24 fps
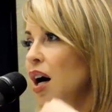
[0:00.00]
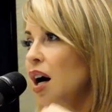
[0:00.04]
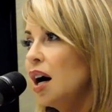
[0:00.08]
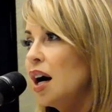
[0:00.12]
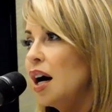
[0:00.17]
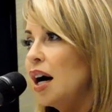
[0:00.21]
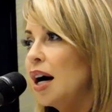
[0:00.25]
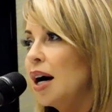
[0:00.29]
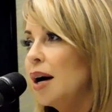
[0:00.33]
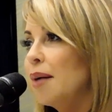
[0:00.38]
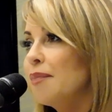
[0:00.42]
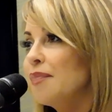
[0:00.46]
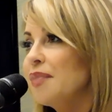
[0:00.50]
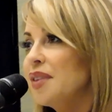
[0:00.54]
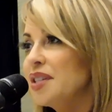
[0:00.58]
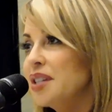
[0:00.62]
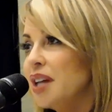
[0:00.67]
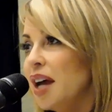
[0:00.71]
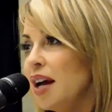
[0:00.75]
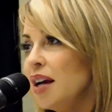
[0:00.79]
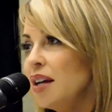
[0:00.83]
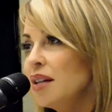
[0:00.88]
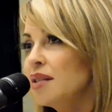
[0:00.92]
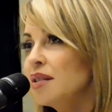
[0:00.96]
the
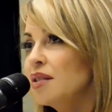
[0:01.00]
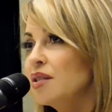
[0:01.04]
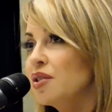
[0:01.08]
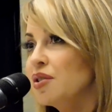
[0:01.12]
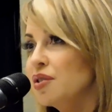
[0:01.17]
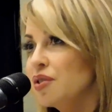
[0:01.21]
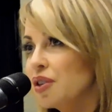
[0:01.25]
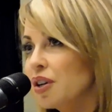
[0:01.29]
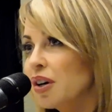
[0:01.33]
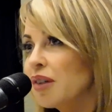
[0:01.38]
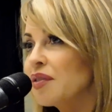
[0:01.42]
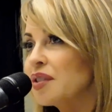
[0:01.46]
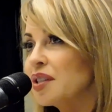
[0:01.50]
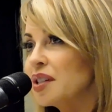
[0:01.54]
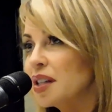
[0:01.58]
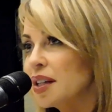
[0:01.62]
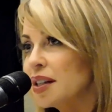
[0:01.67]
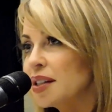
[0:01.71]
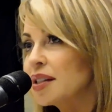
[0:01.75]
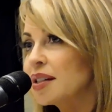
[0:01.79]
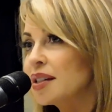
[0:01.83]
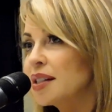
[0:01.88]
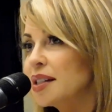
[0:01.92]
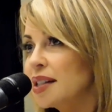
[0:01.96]
Titans deserve a
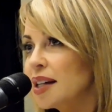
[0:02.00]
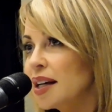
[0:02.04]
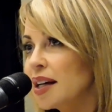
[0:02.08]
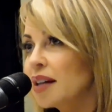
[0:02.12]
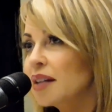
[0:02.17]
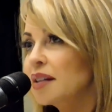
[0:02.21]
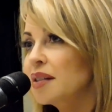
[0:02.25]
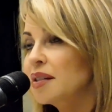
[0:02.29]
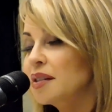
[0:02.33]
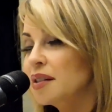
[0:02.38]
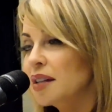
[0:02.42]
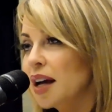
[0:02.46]
season 6. Oh,